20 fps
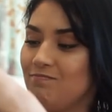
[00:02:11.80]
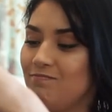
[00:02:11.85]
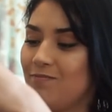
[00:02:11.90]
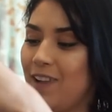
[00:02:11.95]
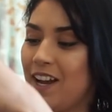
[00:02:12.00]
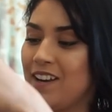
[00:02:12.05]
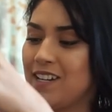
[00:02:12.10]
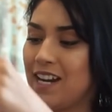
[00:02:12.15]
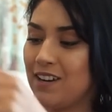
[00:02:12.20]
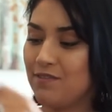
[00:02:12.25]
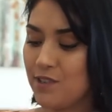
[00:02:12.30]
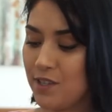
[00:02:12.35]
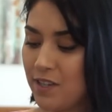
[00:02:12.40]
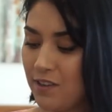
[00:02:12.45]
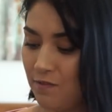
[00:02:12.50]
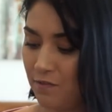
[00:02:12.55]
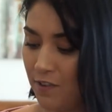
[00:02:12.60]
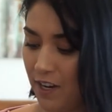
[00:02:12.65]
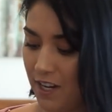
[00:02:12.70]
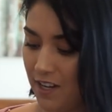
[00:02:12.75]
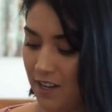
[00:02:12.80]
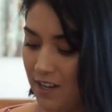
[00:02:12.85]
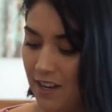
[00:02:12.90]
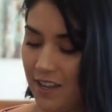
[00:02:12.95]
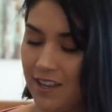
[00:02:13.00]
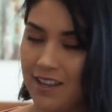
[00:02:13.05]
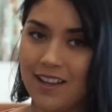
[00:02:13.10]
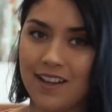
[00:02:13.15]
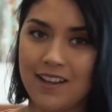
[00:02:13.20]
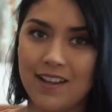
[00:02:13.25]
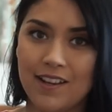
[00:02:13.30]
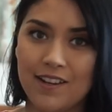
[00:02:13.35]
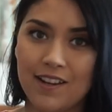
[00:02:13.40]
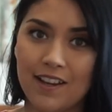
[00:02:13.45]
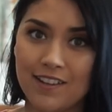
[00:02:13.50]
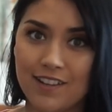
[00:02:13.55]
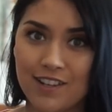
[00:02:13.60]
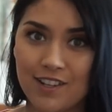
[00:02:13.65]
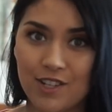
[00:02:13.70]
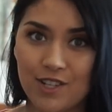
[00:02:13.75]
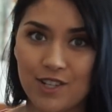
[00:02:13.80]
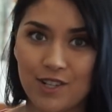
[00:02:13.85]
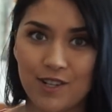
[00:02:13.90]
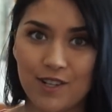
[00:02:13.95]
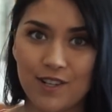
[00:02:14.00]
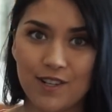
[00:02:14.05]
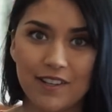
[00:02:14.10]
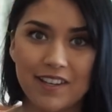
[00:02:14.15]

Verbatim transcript: I never can find a Nana shirt.